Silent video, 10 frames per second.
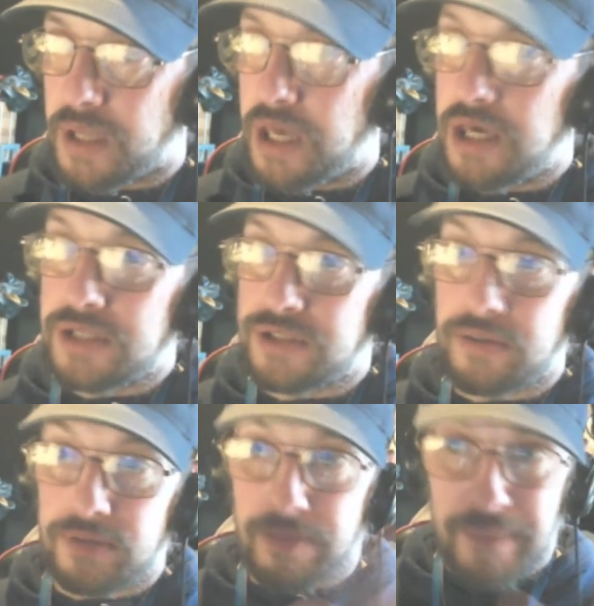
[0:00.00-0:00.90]
it
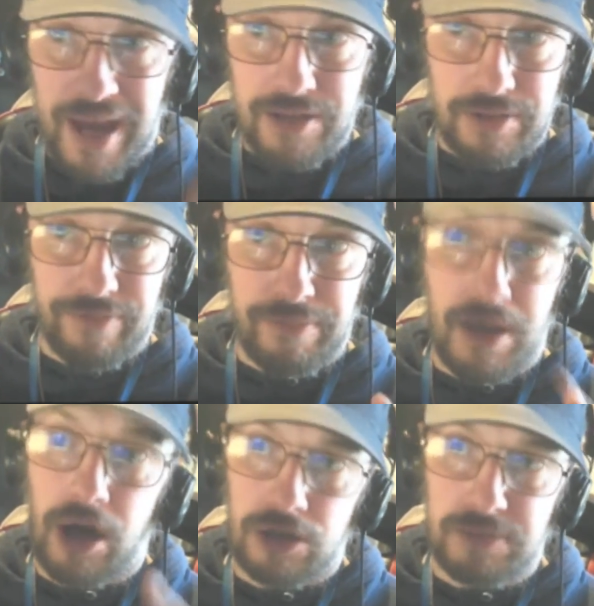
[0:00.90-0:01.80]
took the battery from
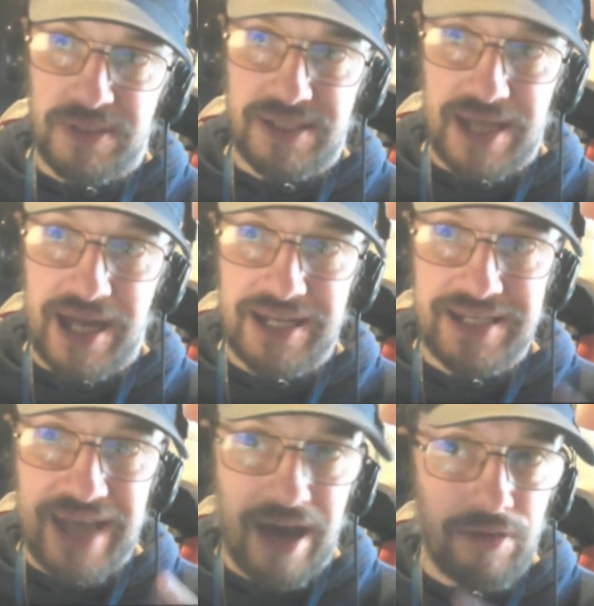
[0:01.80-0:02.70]
100%
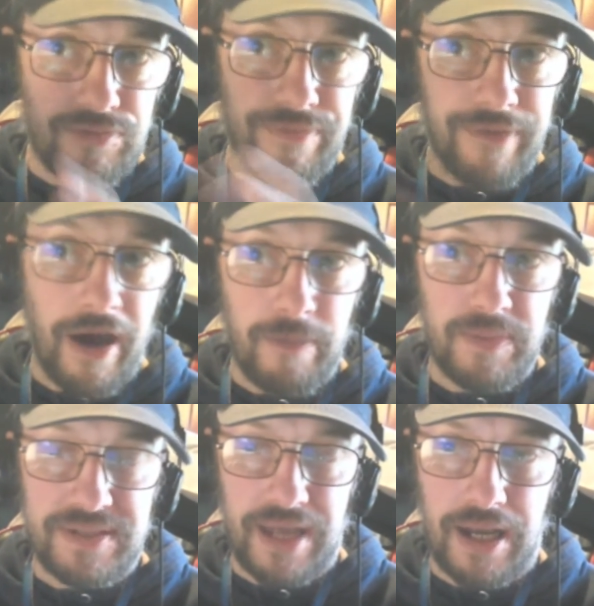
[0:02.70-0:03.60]
down to
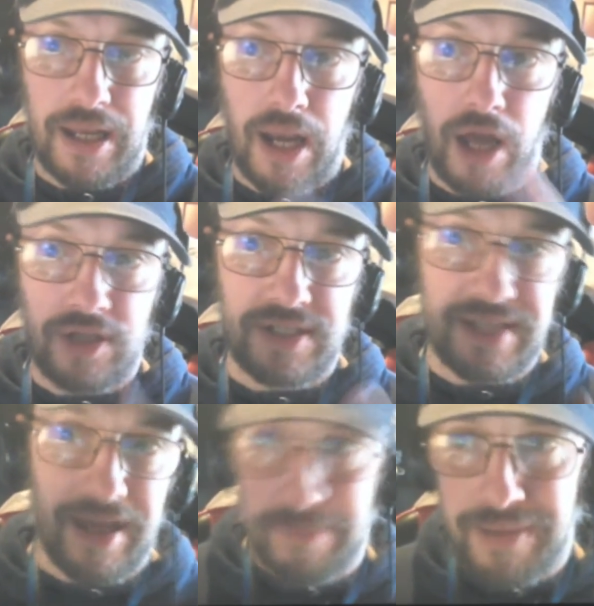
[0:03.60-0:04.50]
5% in under
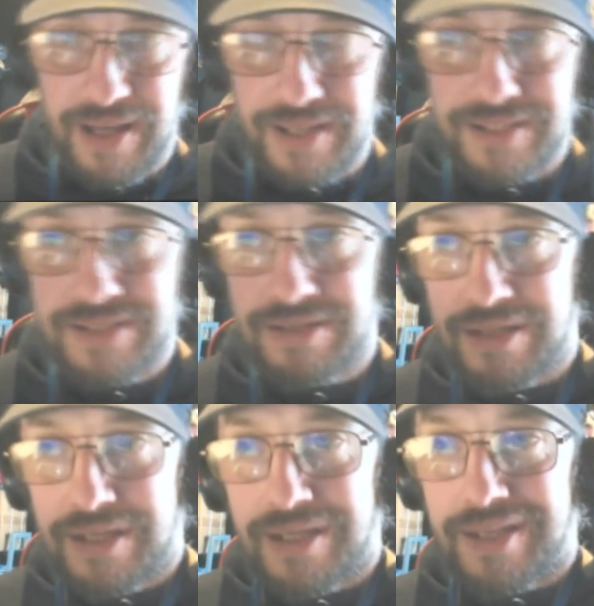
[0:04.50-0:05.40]
10 minutes.
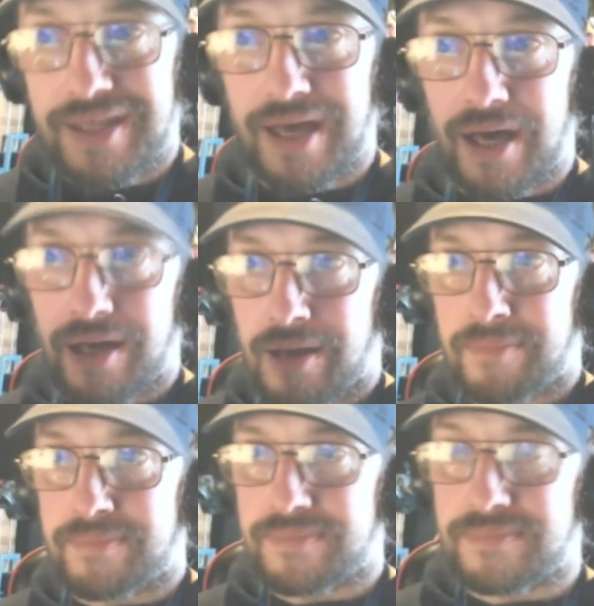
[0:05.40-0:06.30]

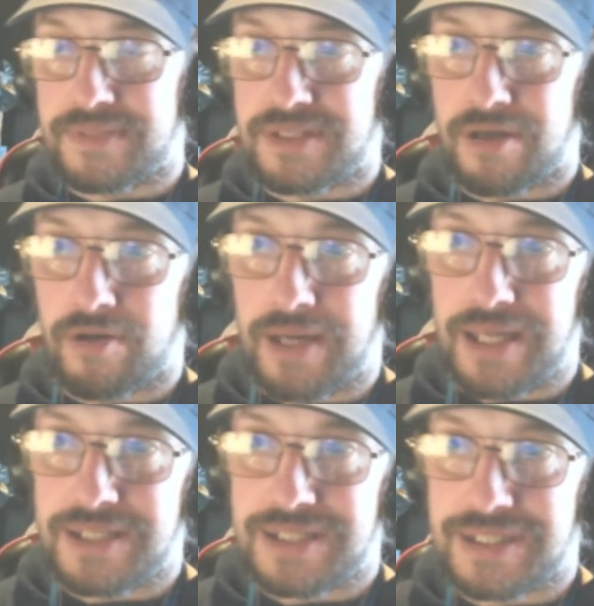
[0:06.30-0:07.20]
So
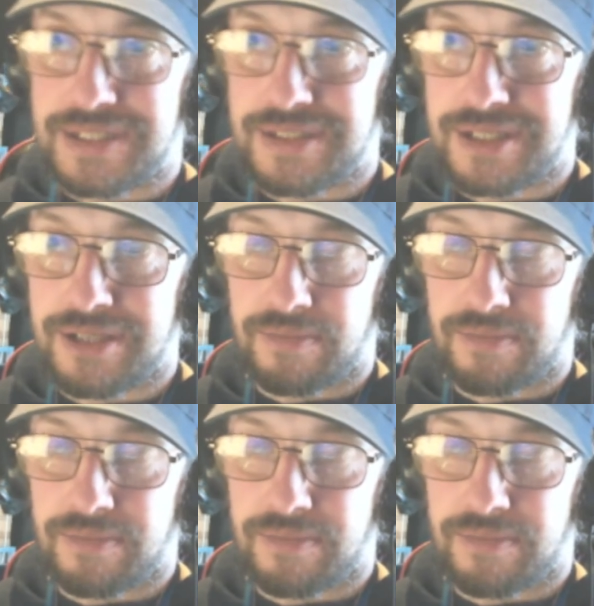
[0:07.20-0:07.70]
it's